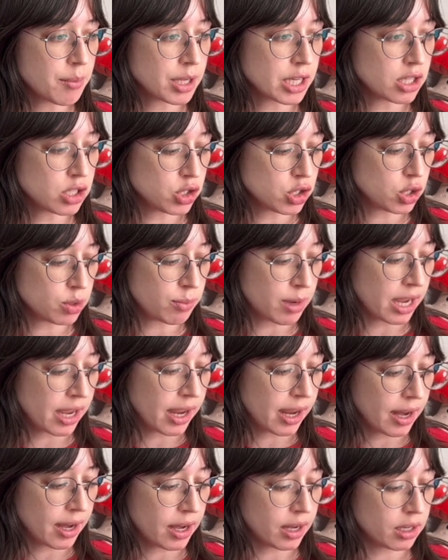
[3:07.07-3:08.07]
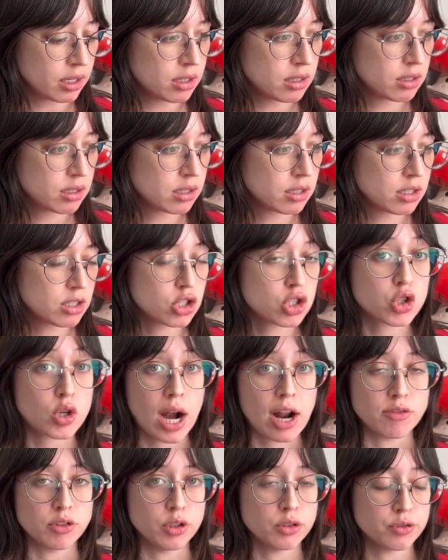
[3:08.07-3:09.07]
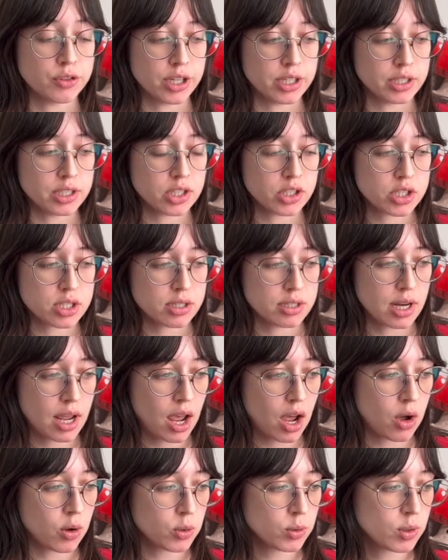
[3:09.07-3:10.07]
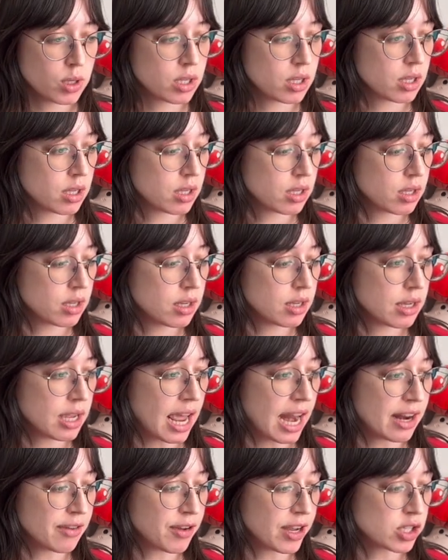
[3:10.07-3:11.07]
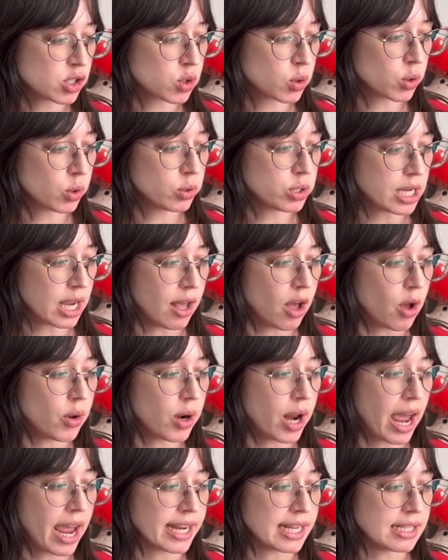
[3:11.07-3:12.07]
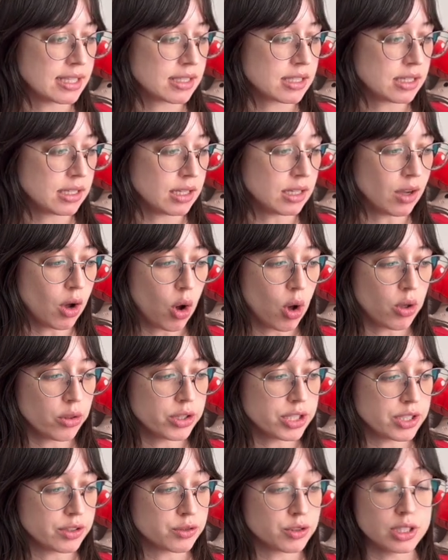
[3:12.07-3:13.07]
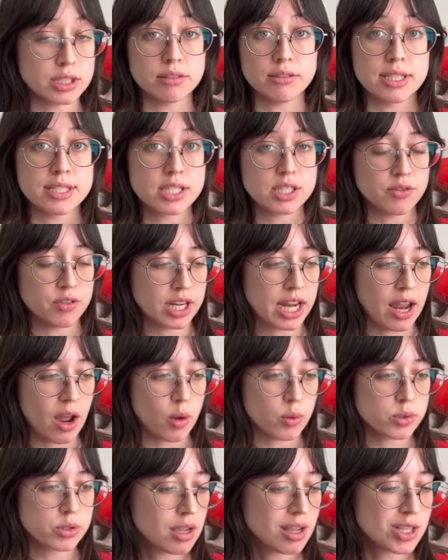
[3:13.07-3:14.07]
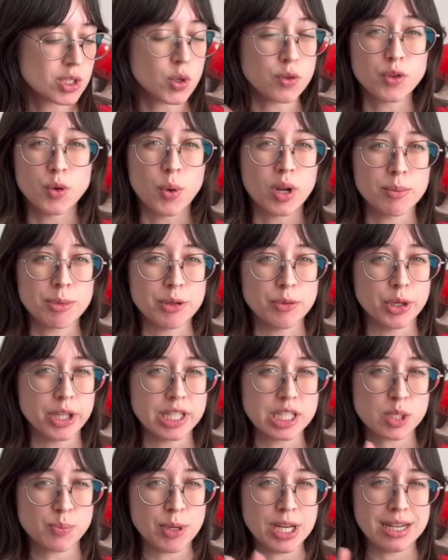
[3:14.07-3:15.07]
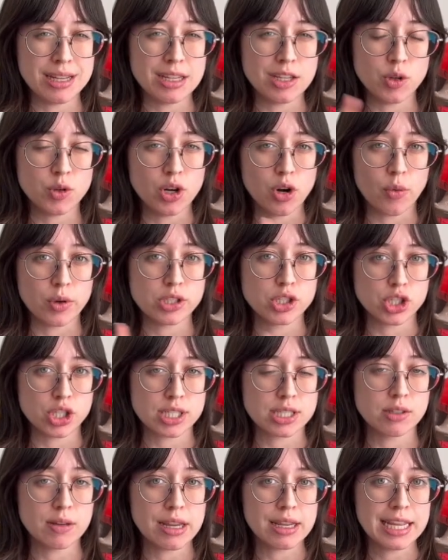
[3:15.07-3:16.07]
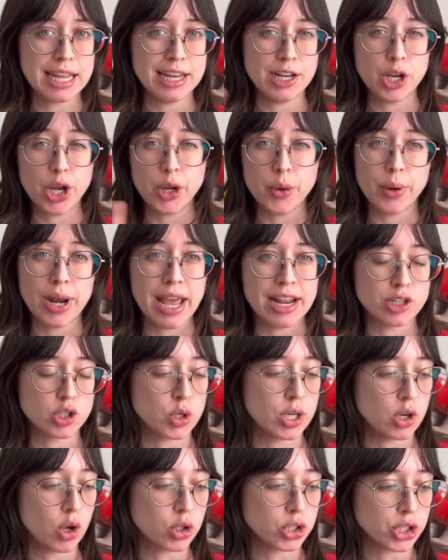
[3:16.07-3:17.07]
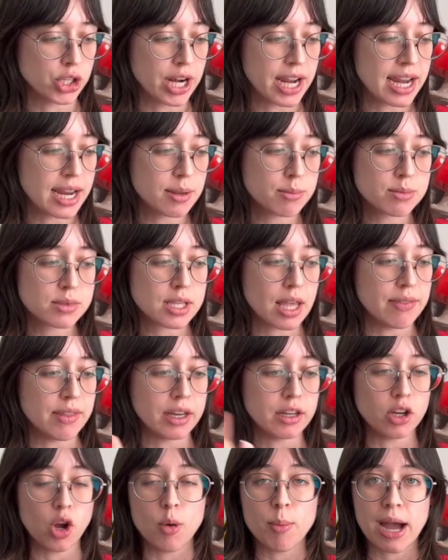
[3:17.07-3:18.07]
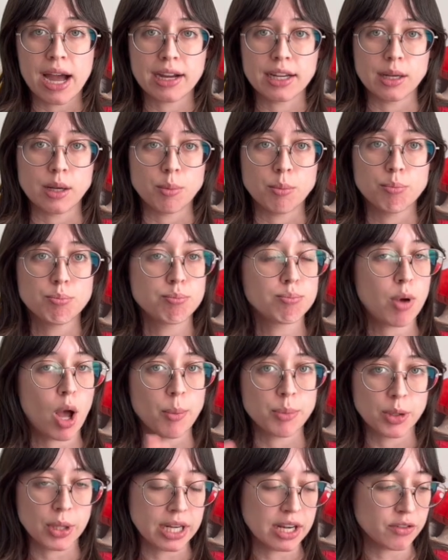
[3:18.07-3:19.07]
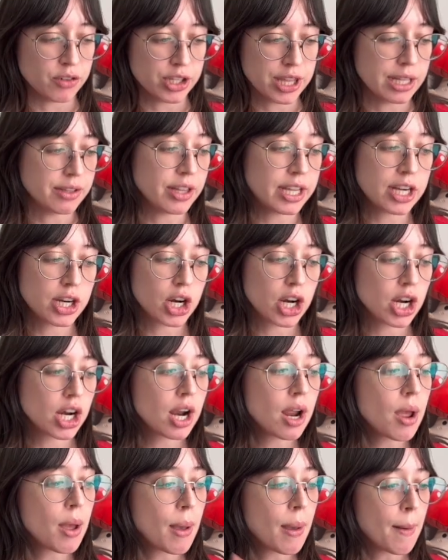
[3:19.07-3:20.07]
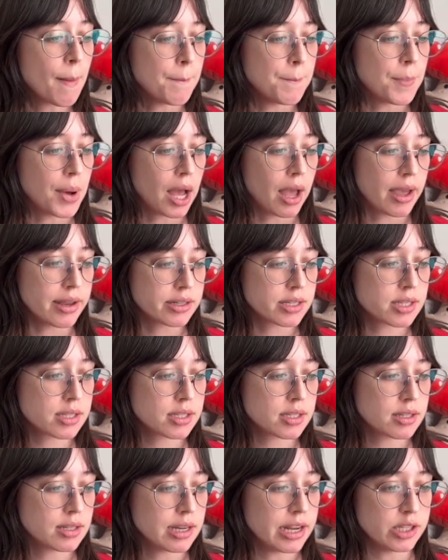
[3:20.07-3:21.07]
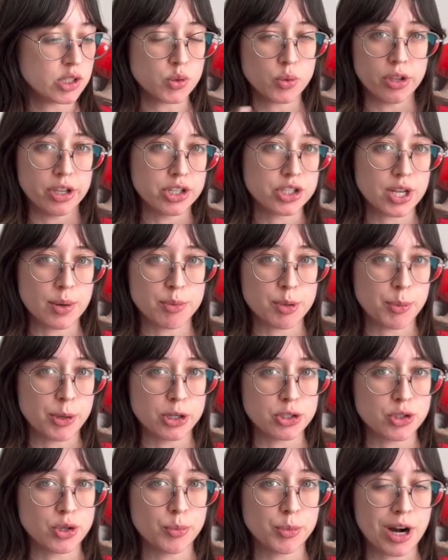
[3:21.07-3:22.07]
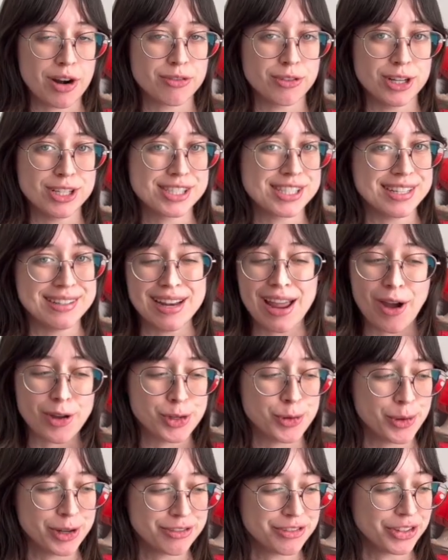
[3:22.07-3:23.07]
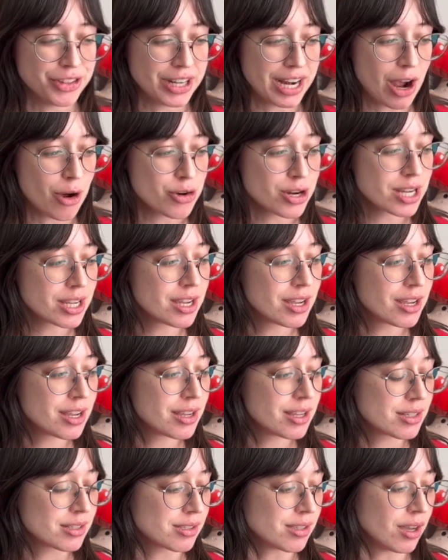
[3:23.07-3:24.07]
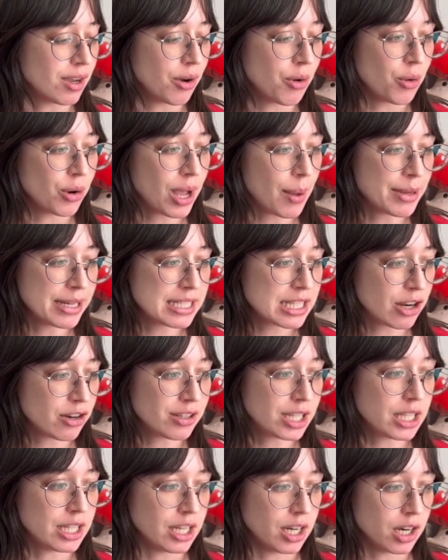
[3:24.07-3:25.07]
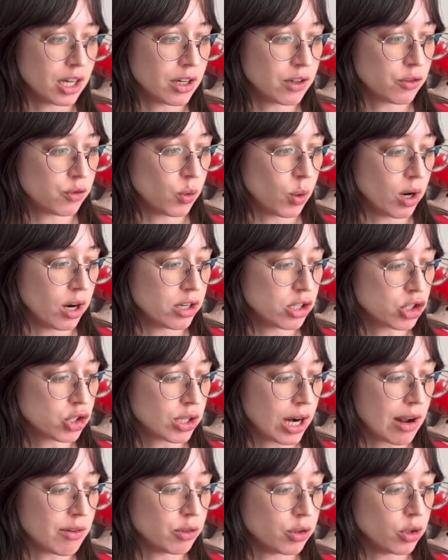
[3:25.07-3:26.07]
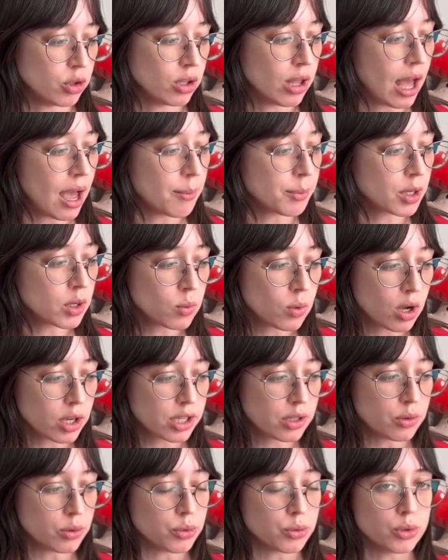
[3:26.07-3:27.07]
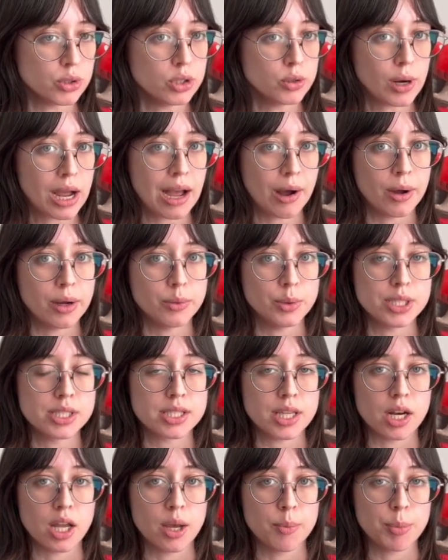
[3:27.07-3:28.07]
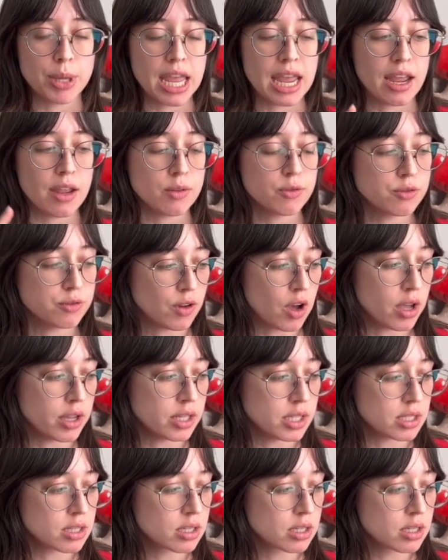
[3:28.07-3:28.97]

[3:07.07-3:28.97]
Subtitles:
gonna do my travel fund now. And if I scroll down, I can see all the different lists of accounts. So if you want to be really speedy, you can always just hit new and enter in all your names and then go back and populate everything later. But it's really just up to personal preference and how you want to fill it out. So coming down here for travel, I'm going to walk you through how I would set up a fund.